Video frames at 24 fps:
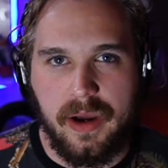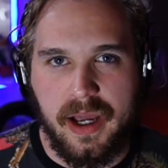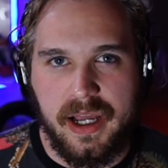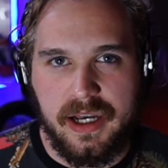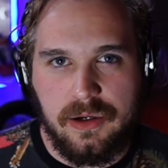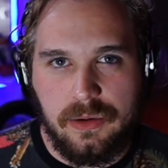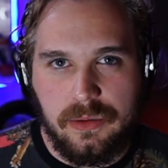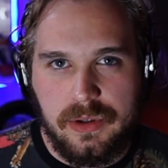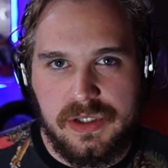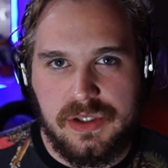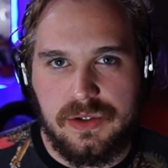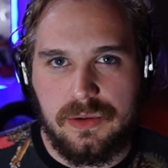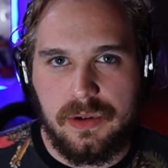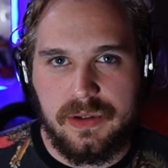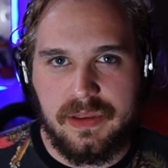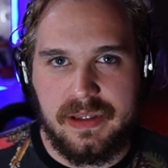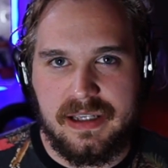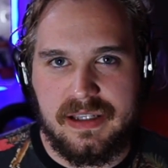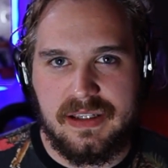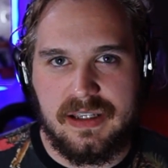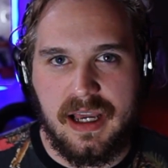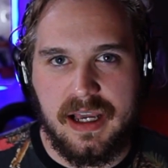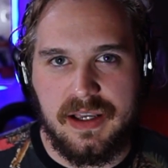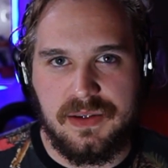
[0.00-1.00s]
I knew a sword
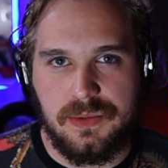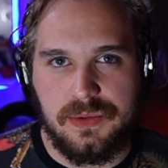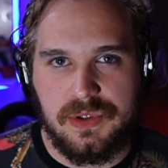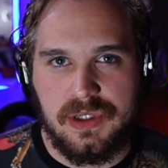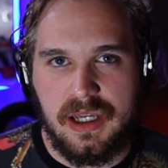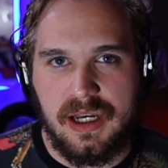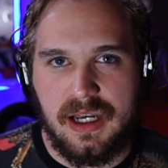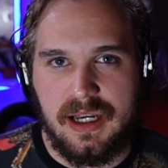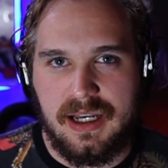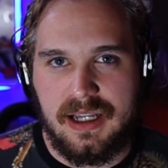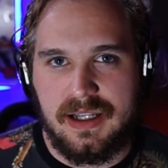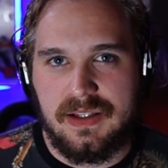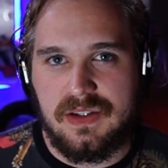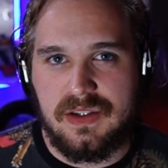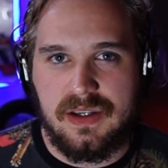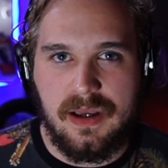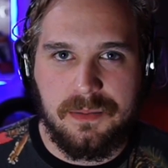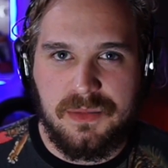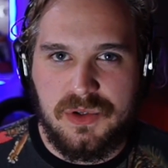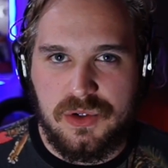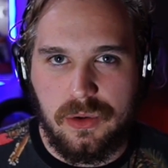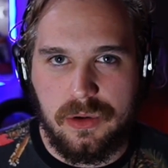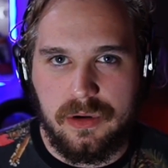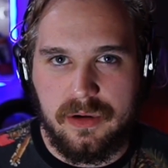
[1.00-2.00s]
this size was going to need
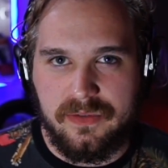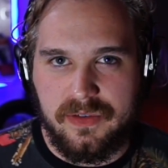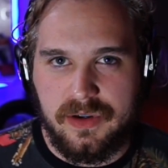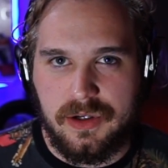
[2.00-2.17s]
some sort of